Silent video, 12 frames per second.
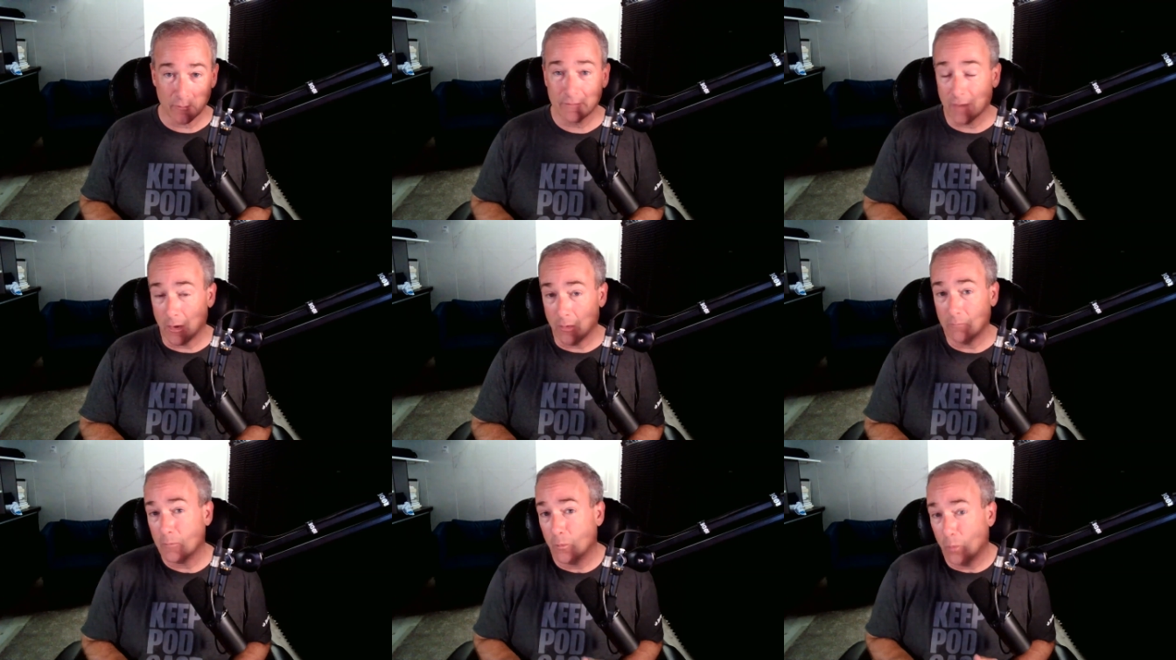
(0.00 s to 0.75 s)

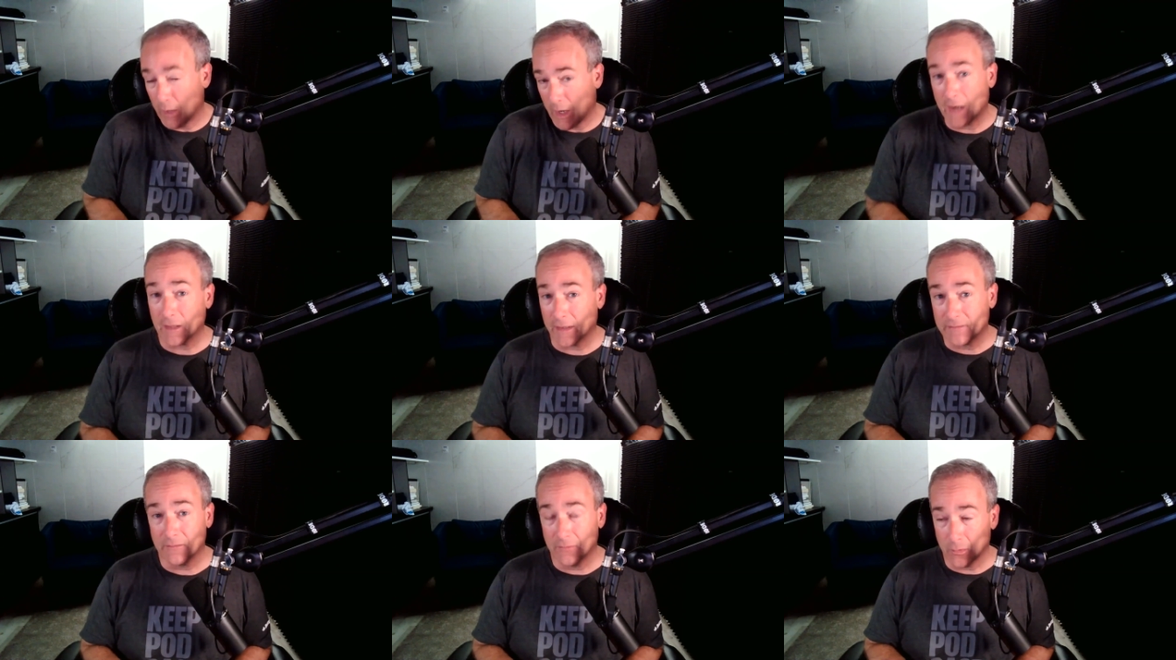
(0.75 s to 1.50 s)
So what I
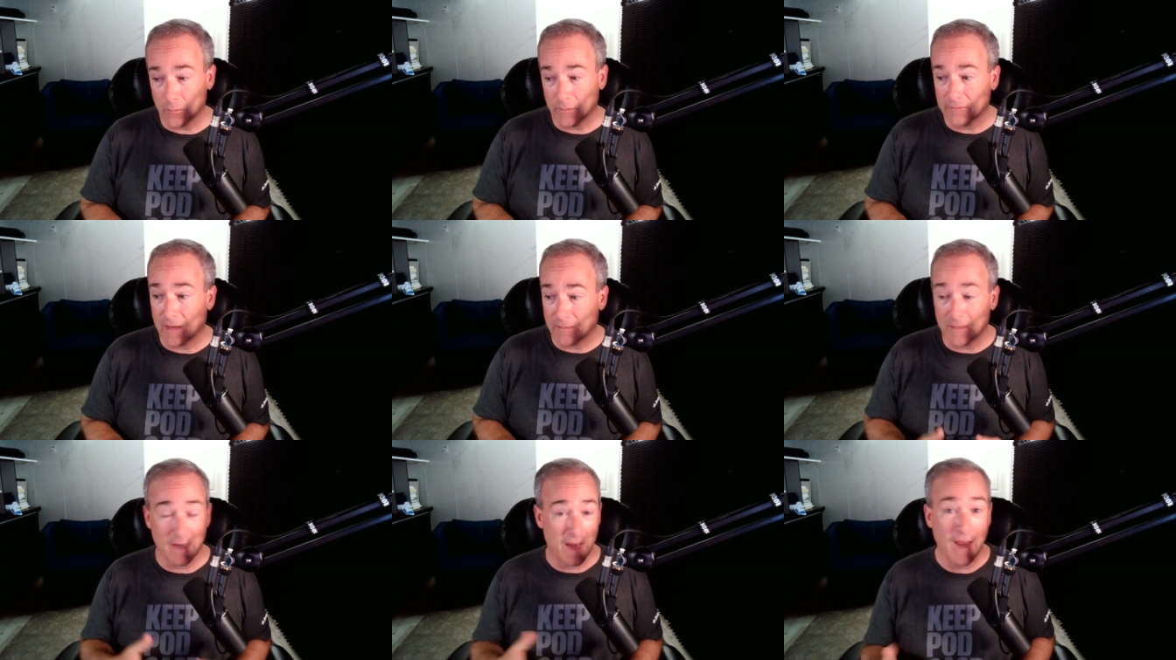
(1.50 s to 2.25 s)
like to do is
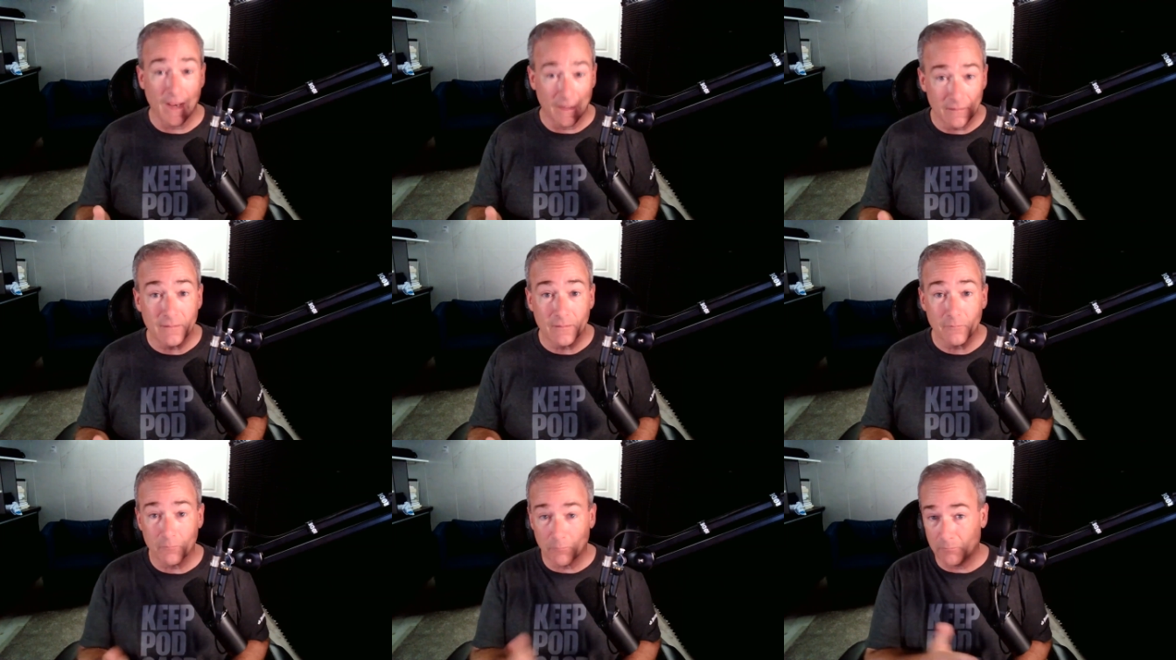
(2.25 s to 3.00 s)
at the end,
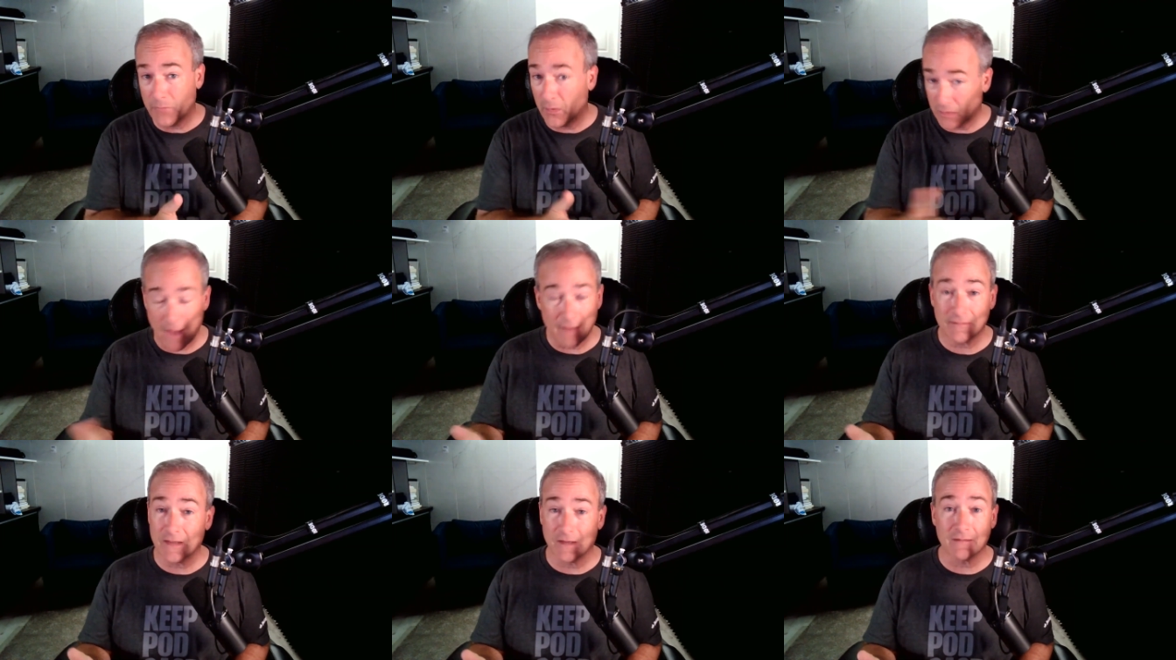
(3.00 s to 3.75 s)
the
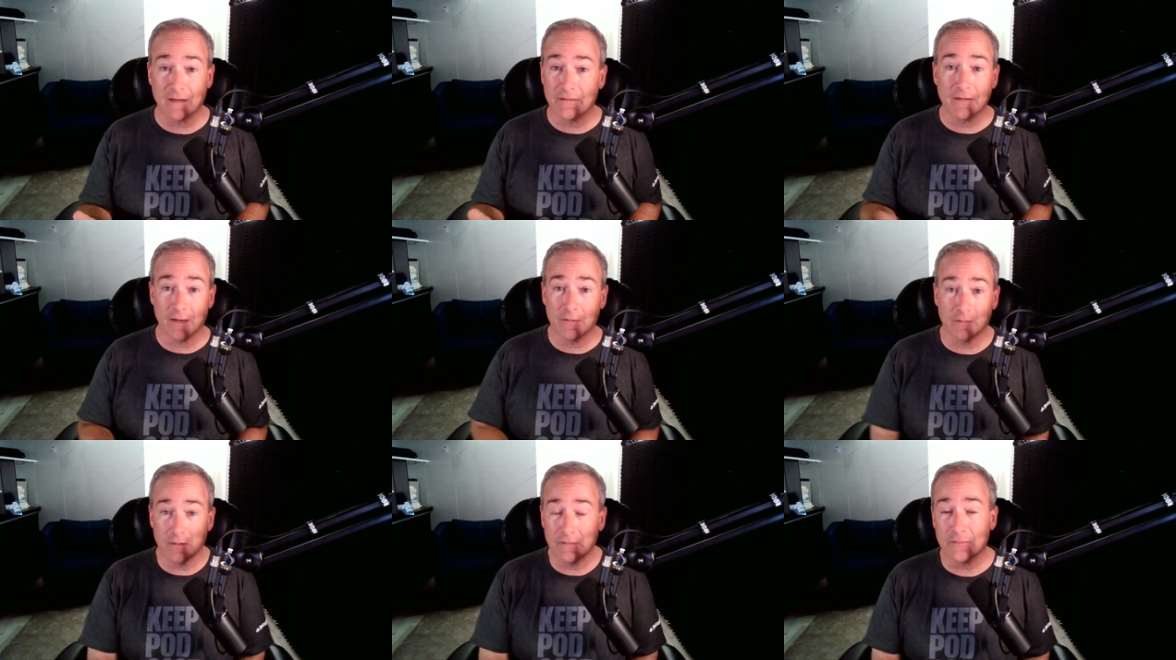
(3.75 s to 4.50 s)
last things I say
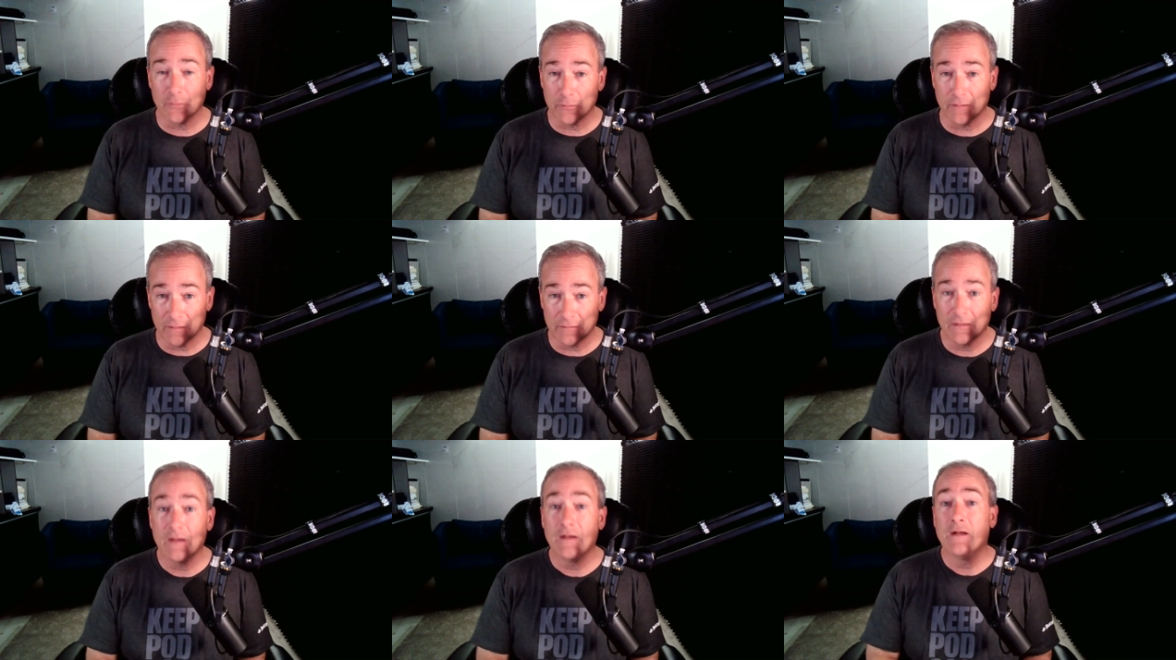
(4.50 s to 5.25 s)
to listeners is,